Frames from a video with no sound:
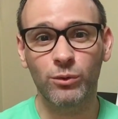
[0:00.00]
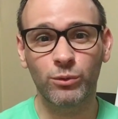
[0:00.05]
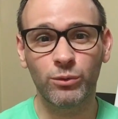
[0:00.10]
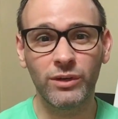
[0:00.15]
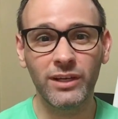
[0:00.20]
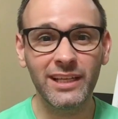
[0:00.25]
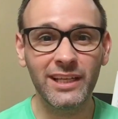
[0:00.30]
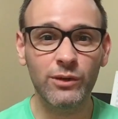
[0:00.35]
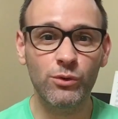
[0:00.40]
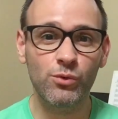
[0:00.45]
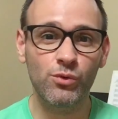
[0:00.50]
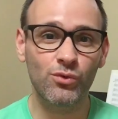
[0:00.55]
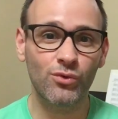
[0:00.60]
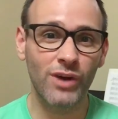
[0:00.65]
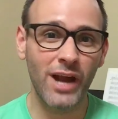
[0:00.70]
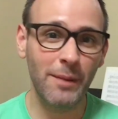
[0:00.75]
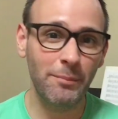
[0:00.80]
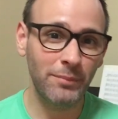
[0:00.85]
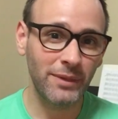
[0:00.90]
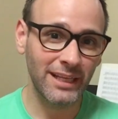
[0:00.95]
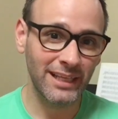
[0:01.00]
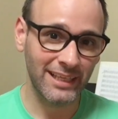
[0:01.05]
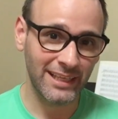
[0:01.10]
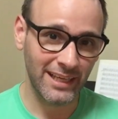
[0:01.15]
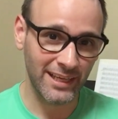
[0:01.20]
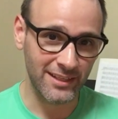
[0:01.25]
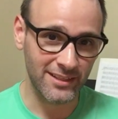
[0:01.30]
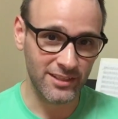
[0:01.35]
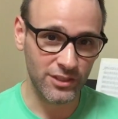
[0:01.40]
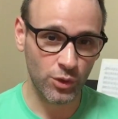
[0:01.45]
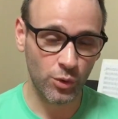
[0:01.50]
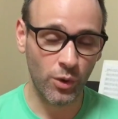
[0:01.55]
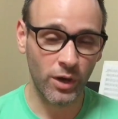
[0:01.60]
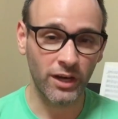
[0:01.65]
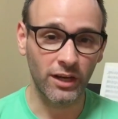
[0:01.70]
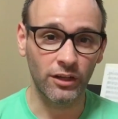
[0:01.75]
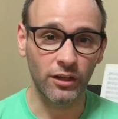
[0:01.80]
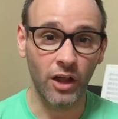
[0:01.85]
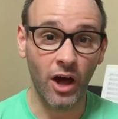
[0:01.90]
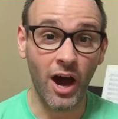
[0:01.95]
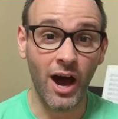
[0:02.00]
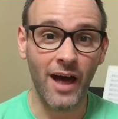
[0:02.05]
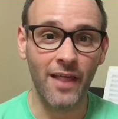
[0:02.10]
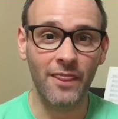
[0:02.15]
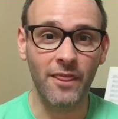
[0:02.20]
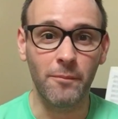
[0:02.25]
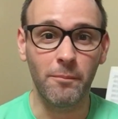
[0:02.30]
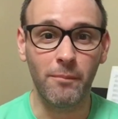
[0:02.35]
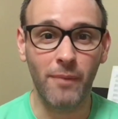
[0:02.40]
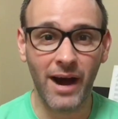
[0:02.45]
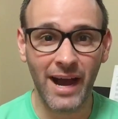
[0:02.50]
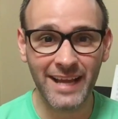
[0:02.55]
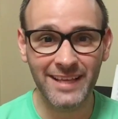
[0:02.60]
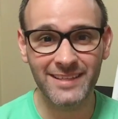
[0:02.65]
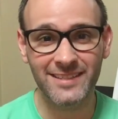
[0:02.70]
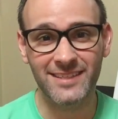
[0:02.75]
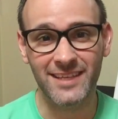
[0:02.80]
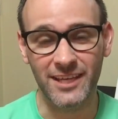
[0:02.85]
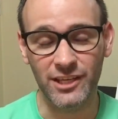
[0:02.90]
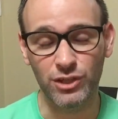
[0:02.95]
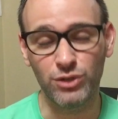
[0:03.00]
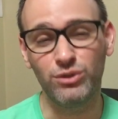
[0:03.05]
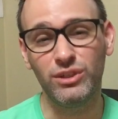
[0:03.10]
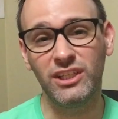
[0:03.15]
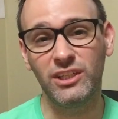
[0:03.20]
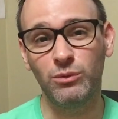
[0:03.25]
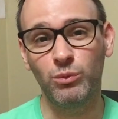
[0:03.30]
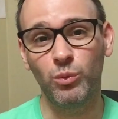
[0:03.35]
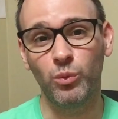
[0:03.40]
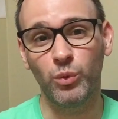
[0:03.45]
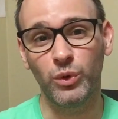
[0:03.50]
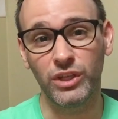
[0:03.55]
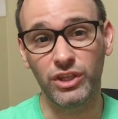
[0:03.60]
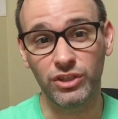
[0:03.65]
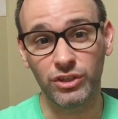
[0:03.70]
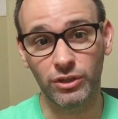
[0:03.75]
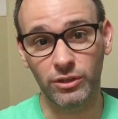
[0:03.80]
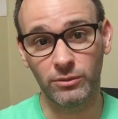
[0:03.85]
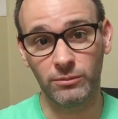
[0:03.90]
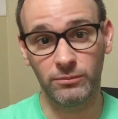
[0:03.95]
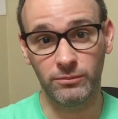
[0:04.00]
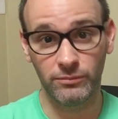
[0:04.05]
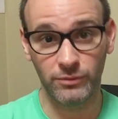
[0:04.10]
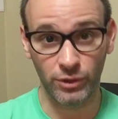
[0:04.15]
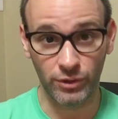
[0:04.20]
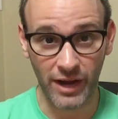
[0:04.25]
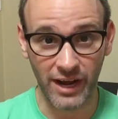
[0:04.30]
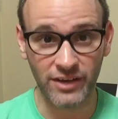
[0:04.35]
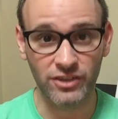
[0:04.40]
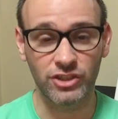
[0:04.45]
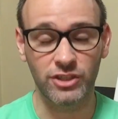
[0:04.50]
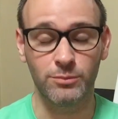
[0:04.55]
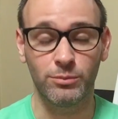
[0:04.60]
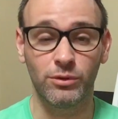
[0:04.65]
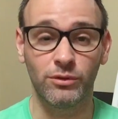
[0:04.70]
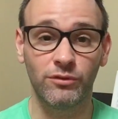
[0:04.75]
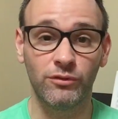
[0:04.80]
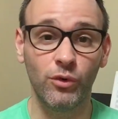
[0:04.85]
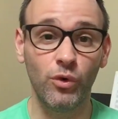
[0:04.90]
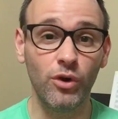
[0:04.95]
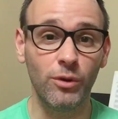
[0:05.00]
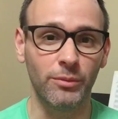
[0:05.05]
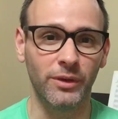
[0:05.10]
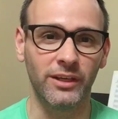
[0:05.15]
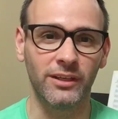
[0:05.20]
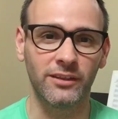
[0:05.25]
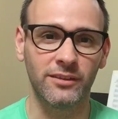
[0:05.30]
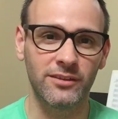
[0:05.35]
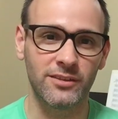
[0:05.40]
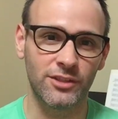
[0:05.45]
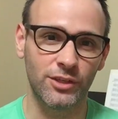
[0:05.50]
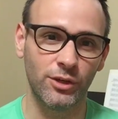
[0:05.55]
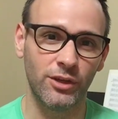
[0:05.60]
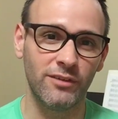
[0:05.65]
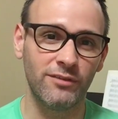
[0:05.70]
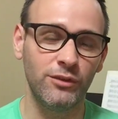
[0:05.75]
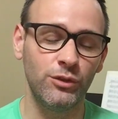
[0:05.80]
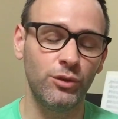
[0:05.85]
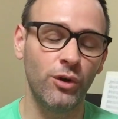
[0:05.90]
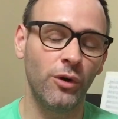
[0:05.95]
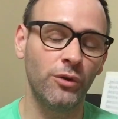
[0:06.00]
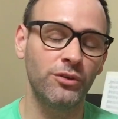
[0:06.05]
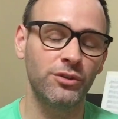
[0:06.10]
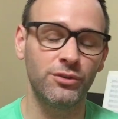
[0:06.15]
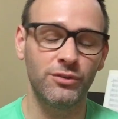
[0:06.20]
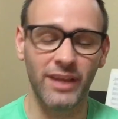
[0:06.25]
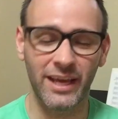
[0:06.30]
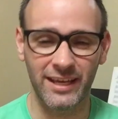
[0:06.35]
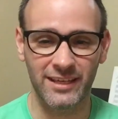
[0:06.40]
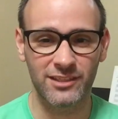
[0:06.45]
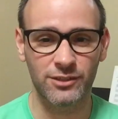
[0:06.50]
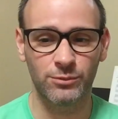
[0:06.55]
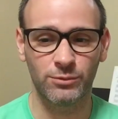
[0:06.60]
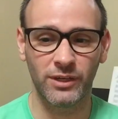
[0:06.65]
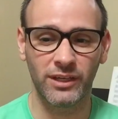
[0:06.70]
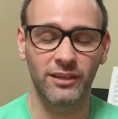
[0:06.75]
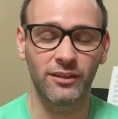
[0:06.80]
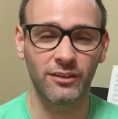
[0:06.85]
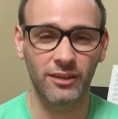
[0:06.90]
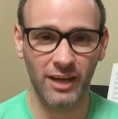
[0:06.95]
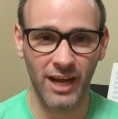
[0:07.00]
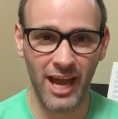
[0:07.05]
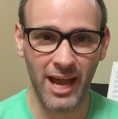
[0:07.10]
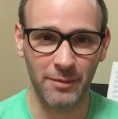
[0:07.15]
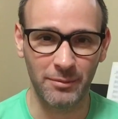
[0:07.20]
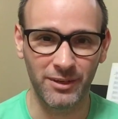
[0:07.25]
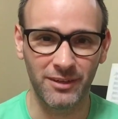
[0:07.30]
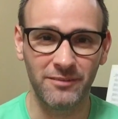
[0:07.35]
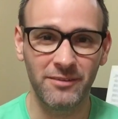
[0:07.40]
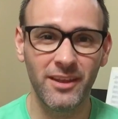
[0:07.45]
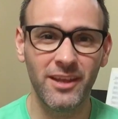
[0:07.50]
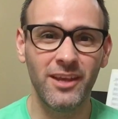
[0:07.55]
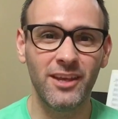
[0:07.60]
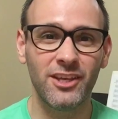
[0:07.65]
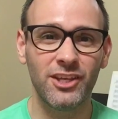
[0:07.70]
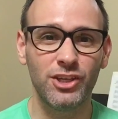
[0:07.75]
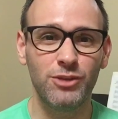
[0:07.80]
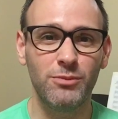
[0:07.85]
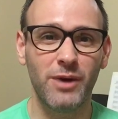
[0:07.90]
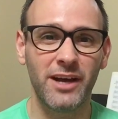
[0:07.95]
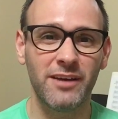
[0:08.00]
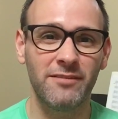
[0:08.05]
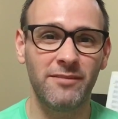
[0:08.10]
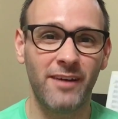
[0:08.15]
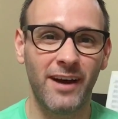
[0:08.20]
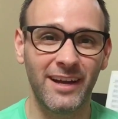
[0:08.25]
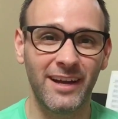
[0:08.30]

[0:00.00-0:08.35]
really replicates quite a lot the mindset you need when you're actually performing. So if you don't do that as a regular habit, you might